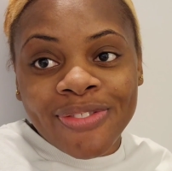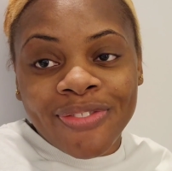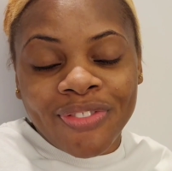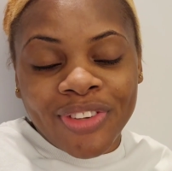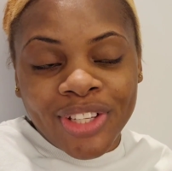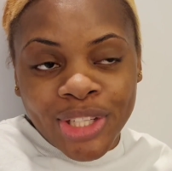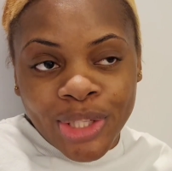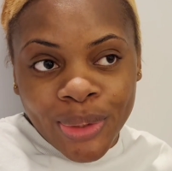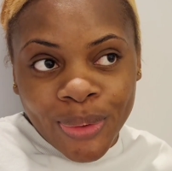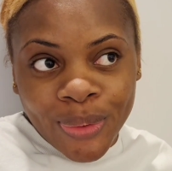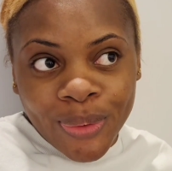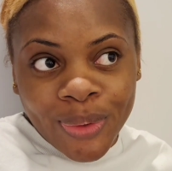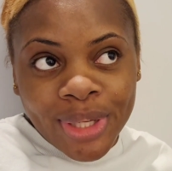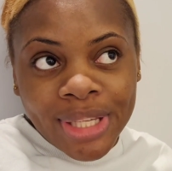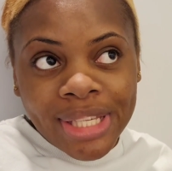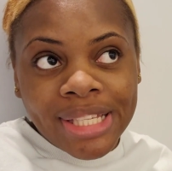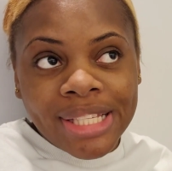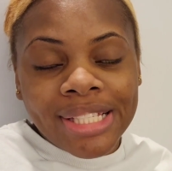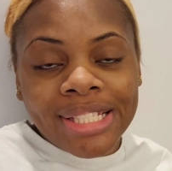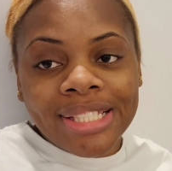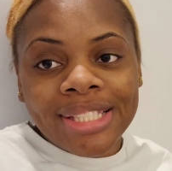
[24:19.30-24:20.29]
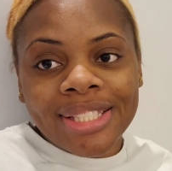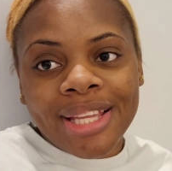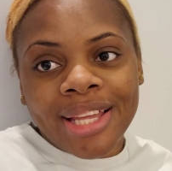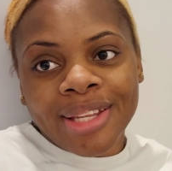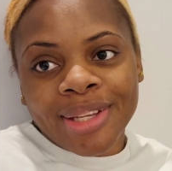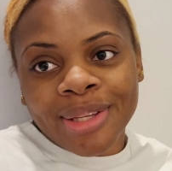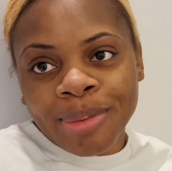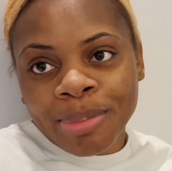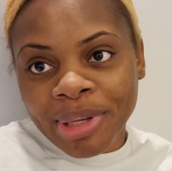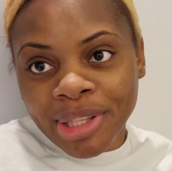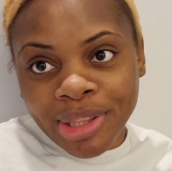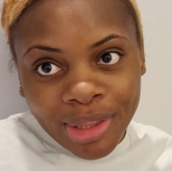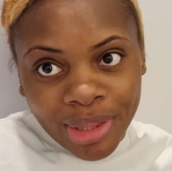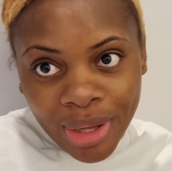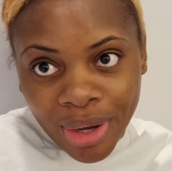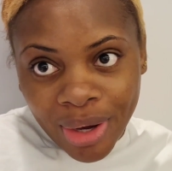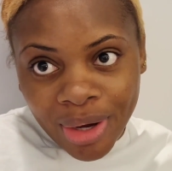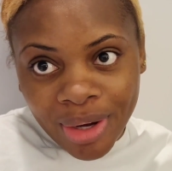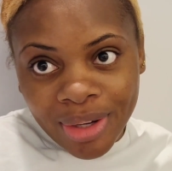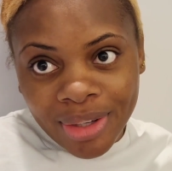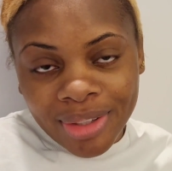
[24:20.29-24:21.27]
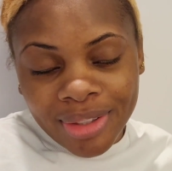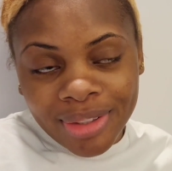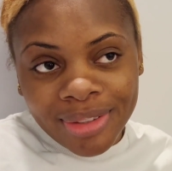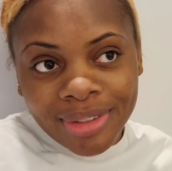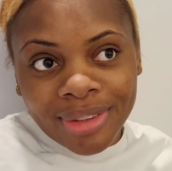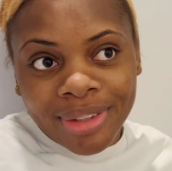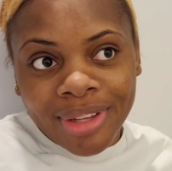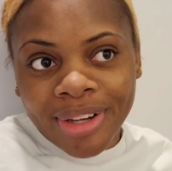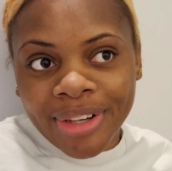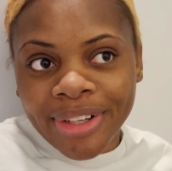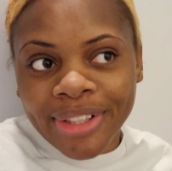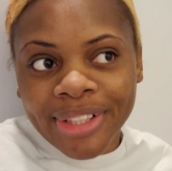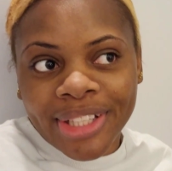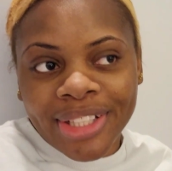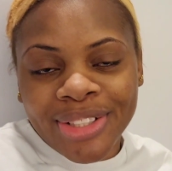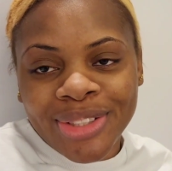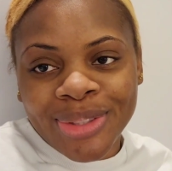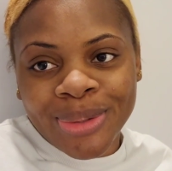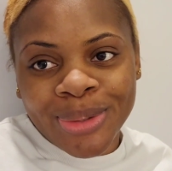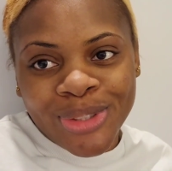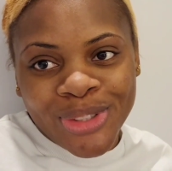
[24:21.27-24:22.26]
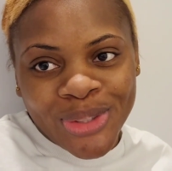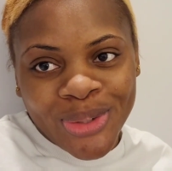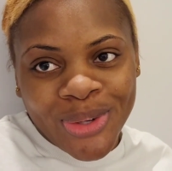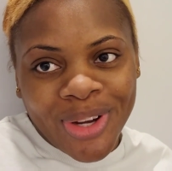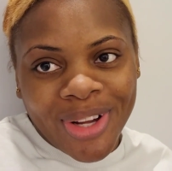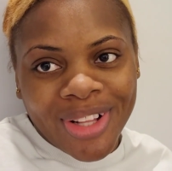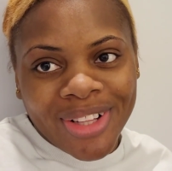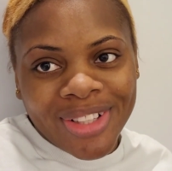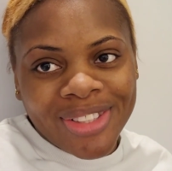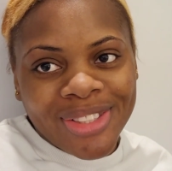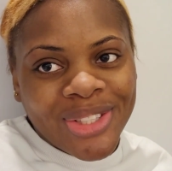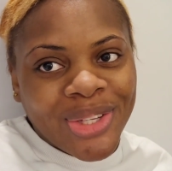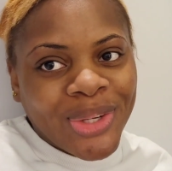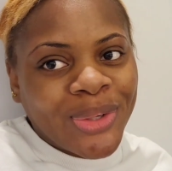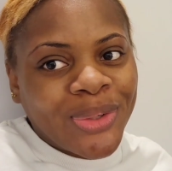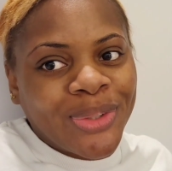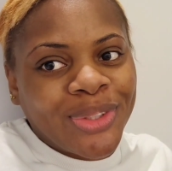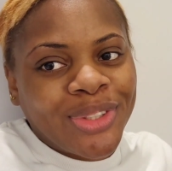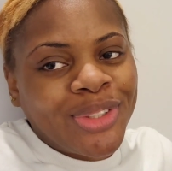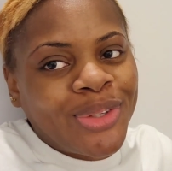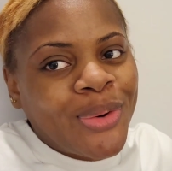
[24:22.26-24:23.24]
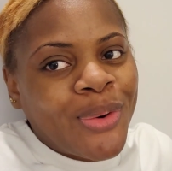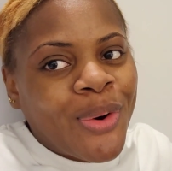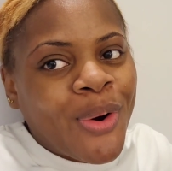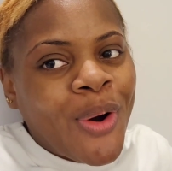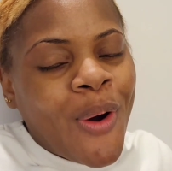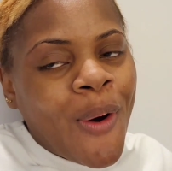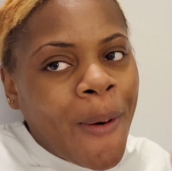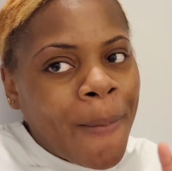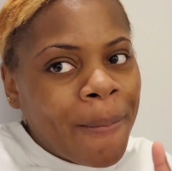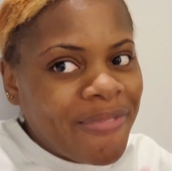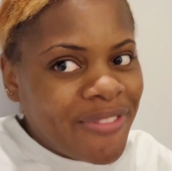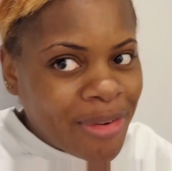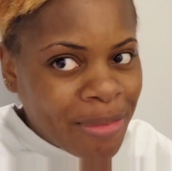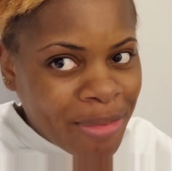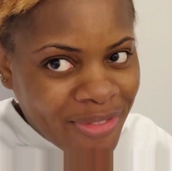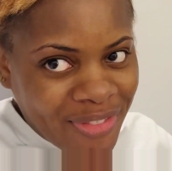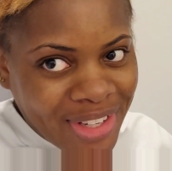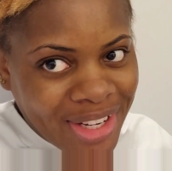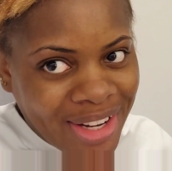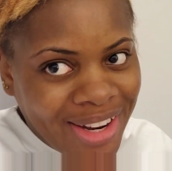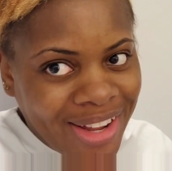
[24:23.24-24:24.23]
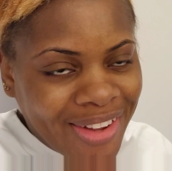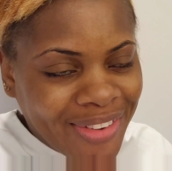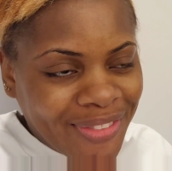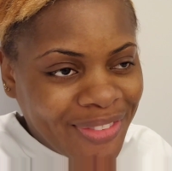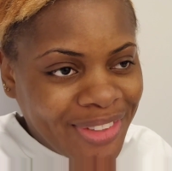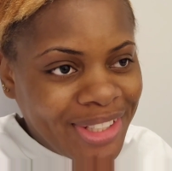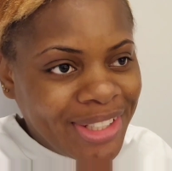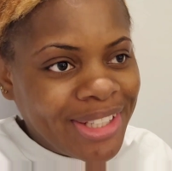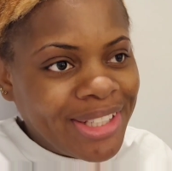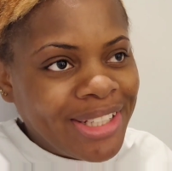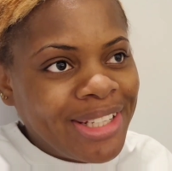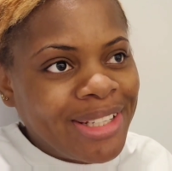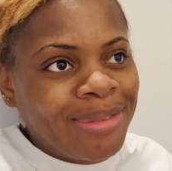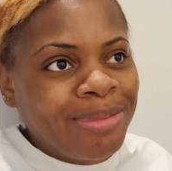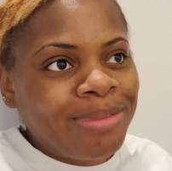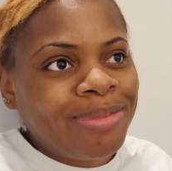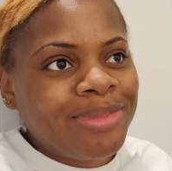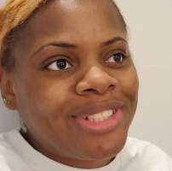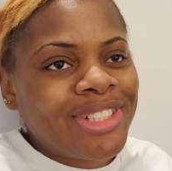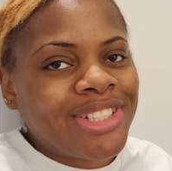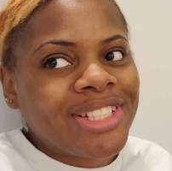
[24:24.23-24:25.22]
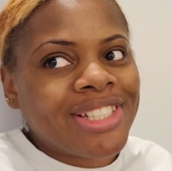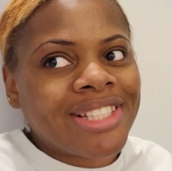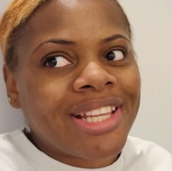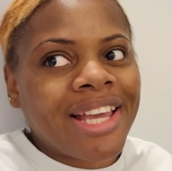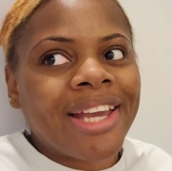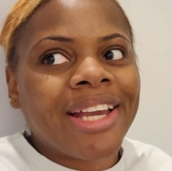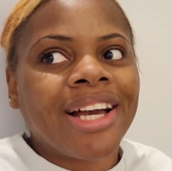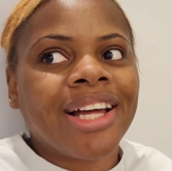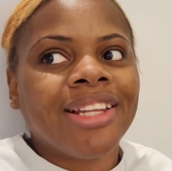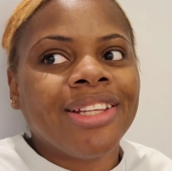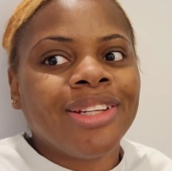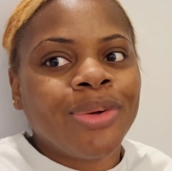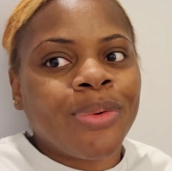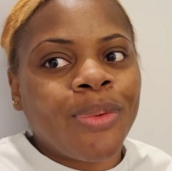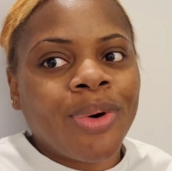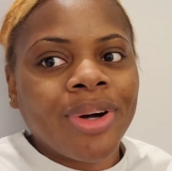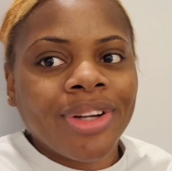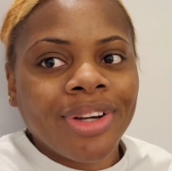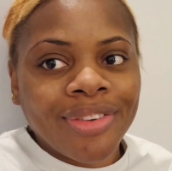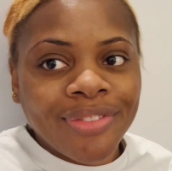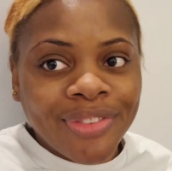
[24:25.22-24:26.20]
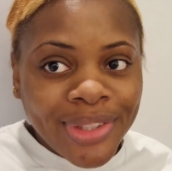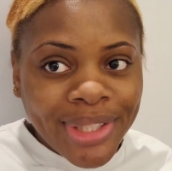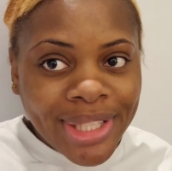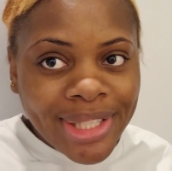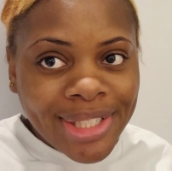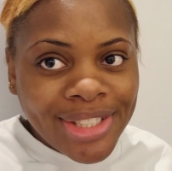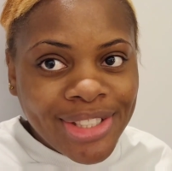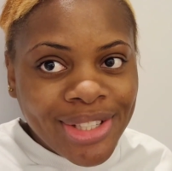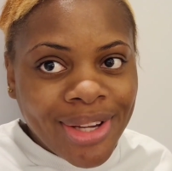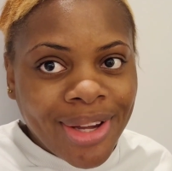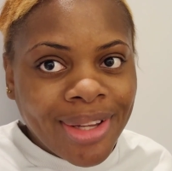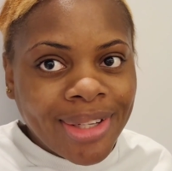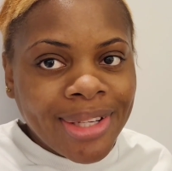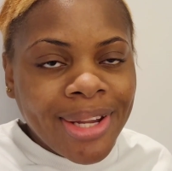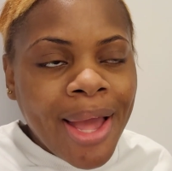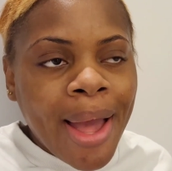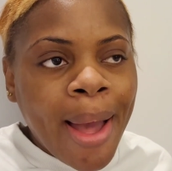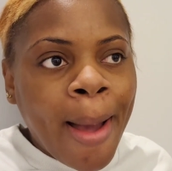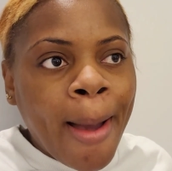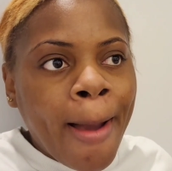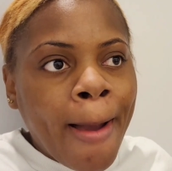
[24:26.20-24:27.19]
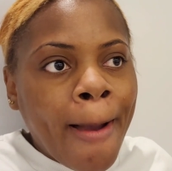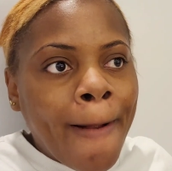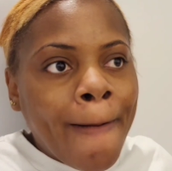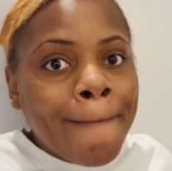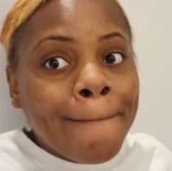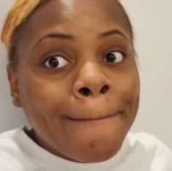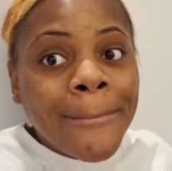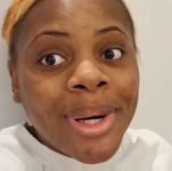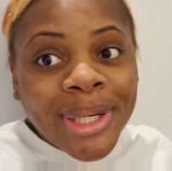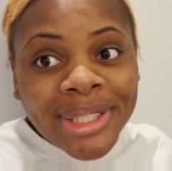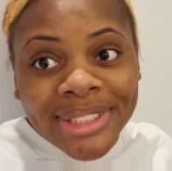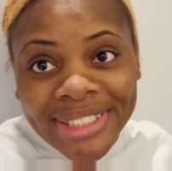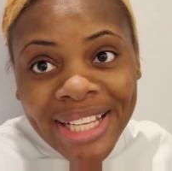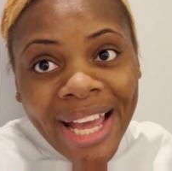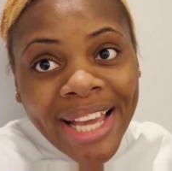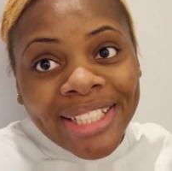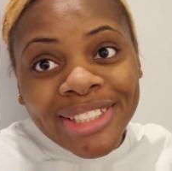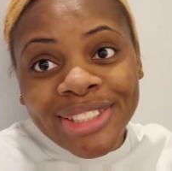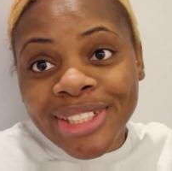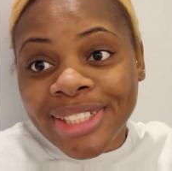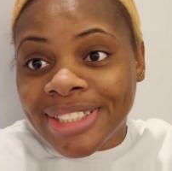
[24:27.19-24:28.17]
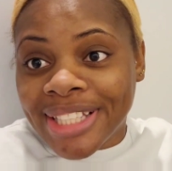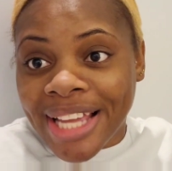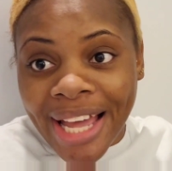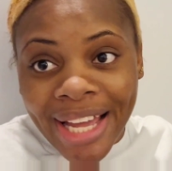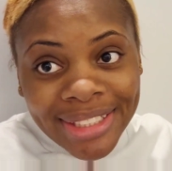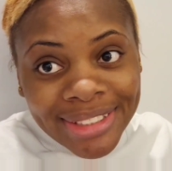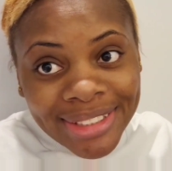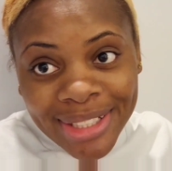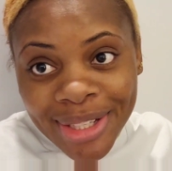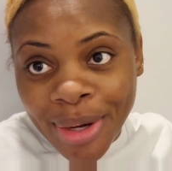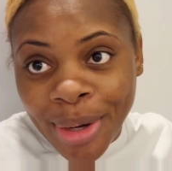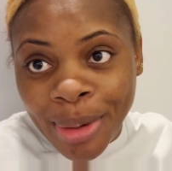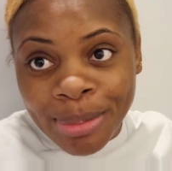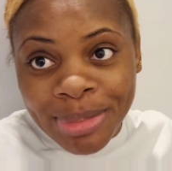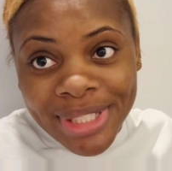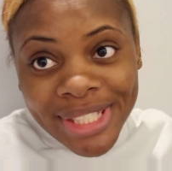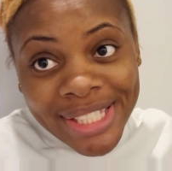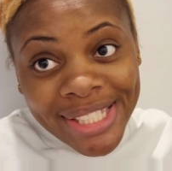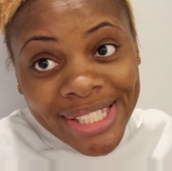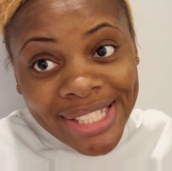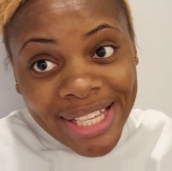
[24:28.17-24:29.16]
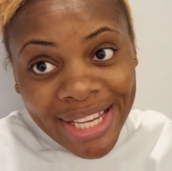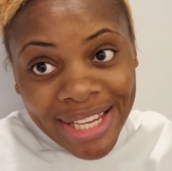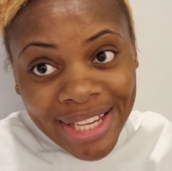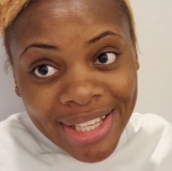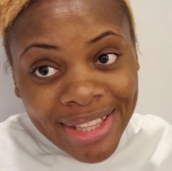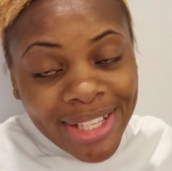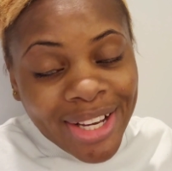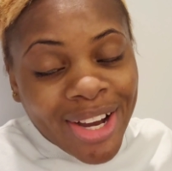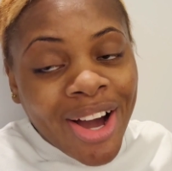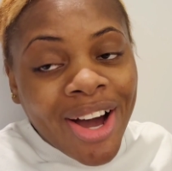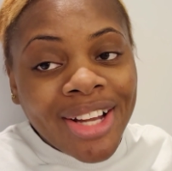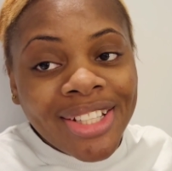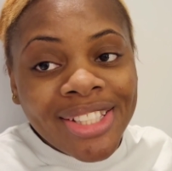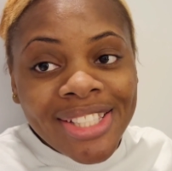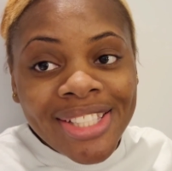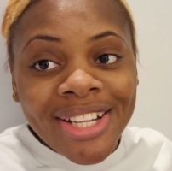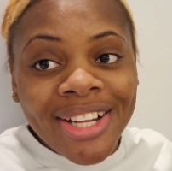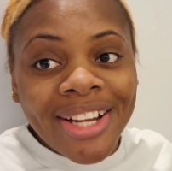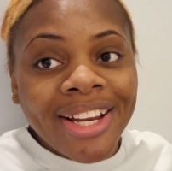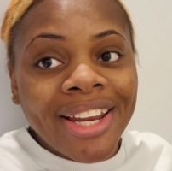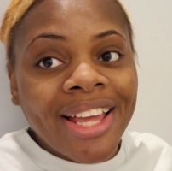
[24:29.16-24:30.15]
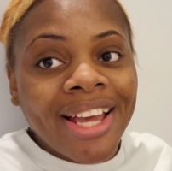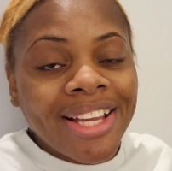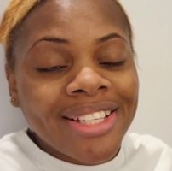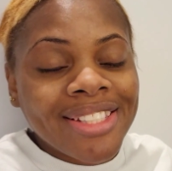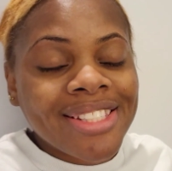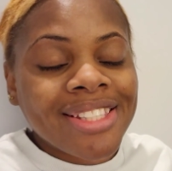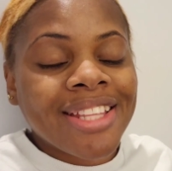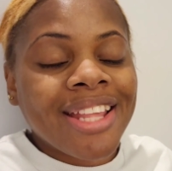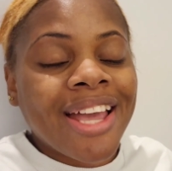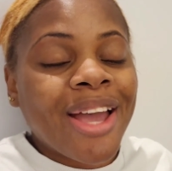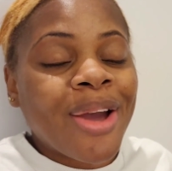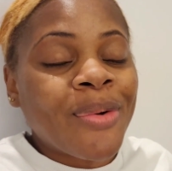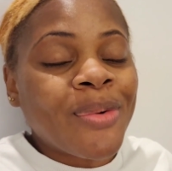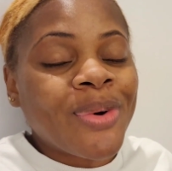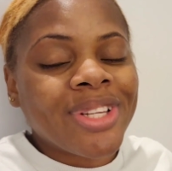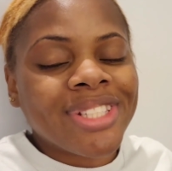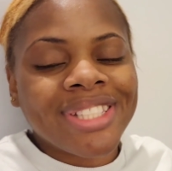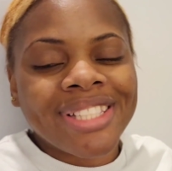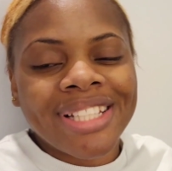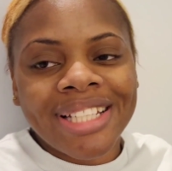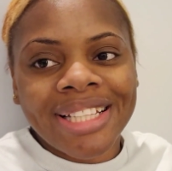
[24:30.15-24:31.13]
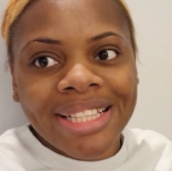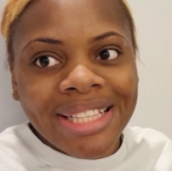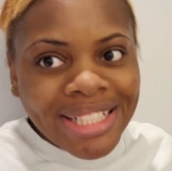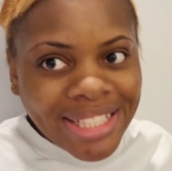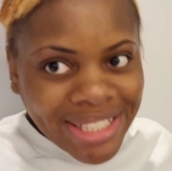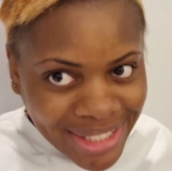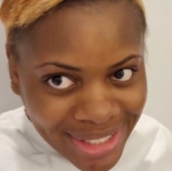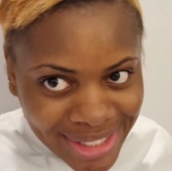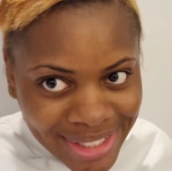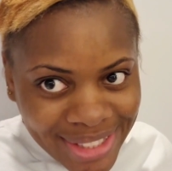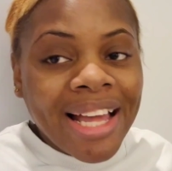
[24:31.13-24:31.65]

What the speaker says: video is a little bit longer than usual, so on the door come from me for the long video them. It's just like a little one-off occasion, but I just had to come to say the concert last night was lit.